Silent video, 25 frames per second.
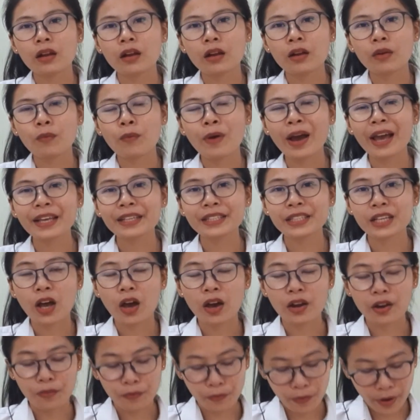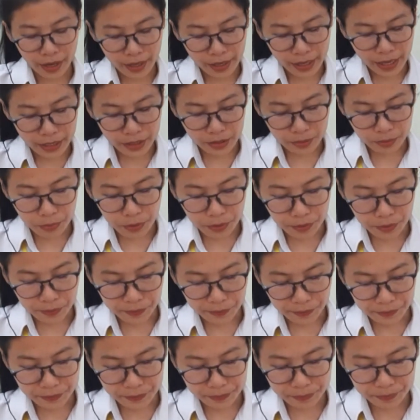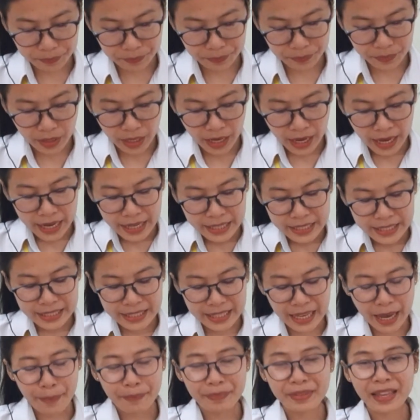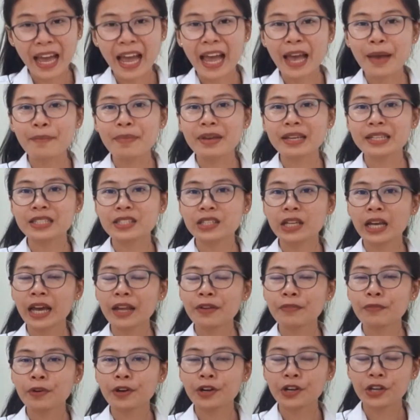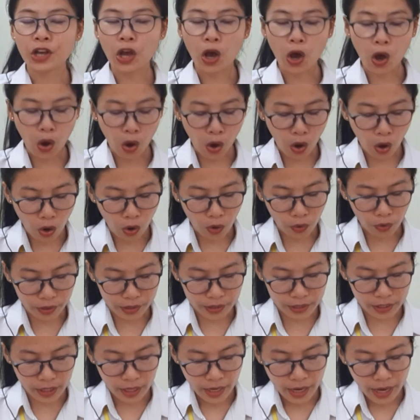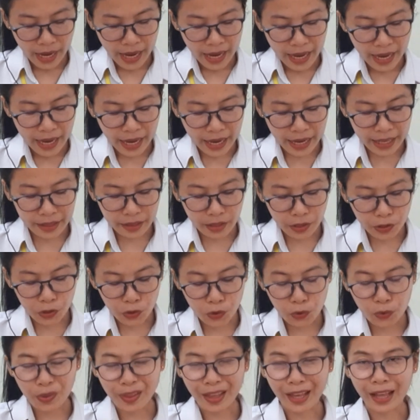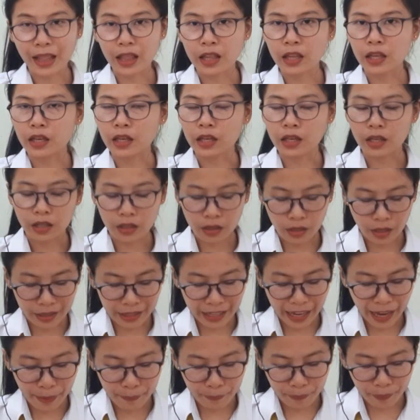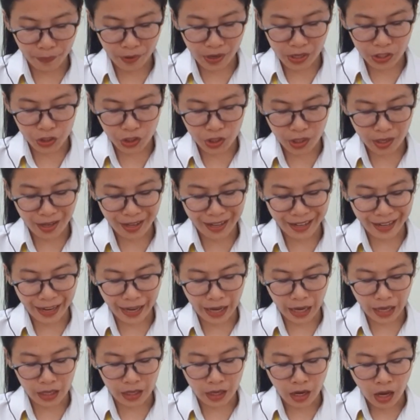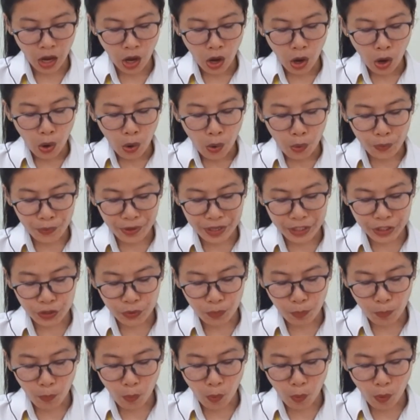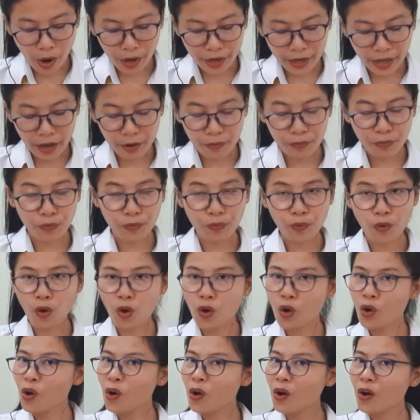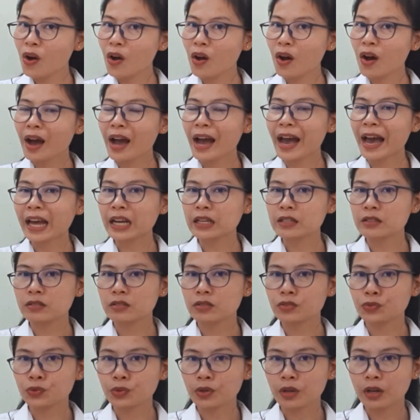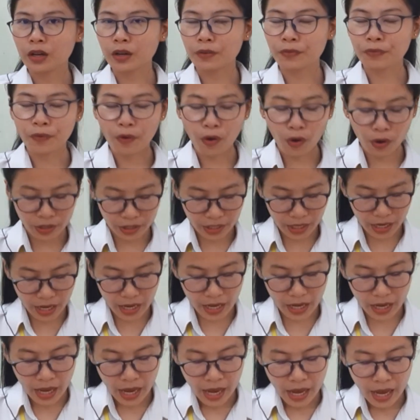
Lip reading: why it's hot and wet? Let's move. Sometimes it gets very hot in the New Delhi. The temperature can reach more than 40